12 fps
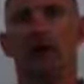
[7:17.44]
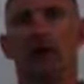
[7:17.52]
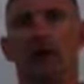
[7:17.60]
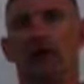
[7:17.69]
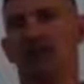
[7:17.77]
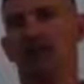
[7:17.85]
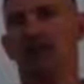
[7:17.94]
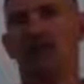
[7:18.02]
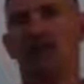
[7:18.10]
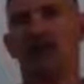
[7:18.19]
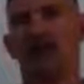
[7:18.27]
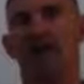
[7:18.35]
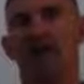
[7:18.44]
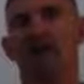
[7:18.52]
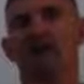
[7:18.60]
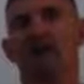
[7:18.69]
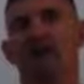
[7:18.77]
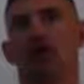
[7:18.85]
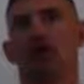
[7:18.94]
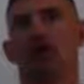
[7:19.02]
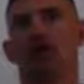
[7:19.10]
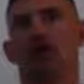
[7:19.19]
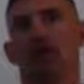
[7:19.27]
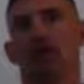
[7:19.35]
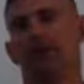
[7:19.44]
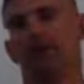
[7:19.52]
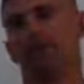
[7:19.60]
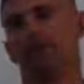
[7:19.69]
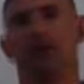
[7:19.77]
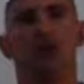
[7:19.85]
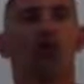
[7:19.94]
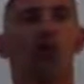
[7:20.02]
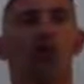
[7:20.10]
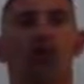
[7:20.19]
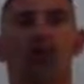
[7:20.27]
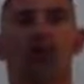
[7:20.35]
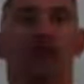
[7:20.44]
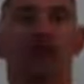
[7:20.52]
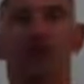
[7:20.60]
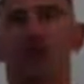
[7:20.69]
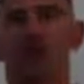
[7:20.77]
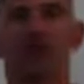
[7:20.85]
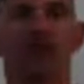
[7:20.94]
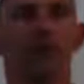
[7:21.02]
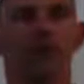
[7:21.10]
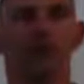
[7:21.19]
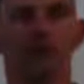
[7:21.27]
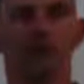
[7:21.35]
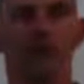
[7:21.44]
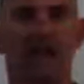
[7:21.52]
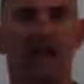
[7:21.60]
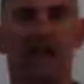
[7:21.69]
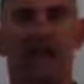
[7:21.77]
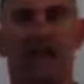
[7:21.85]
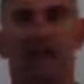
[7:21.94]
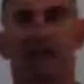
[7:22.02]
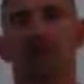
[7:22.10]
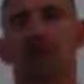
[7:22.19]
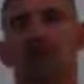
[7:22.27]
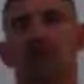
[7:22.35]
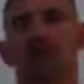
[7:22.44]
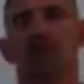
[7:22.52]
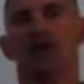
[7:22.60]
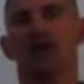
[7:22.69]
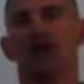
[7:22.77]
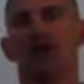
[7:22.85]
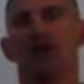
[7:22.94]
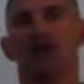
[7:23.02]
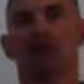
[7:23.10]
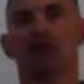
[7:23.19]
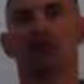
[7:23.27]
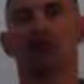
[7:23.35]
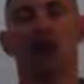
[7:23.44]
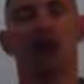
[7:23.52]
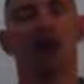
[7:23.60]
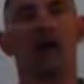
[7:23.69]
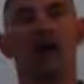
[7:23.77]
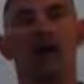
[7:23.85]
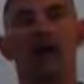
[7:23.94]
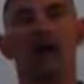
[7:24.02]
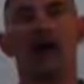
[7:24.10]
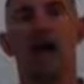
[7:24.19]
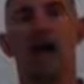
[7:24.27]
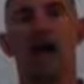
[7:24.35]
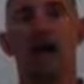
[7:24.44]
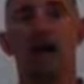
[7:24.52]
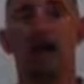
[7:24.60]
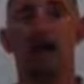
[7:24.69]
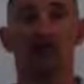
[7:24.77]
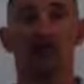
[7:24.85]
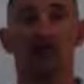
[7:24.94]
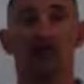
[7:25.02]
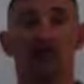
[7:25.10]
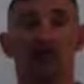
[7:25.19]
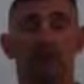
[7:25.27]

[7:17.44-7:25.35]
essentially official programs that you will be engaged in. So there's a lot of the online training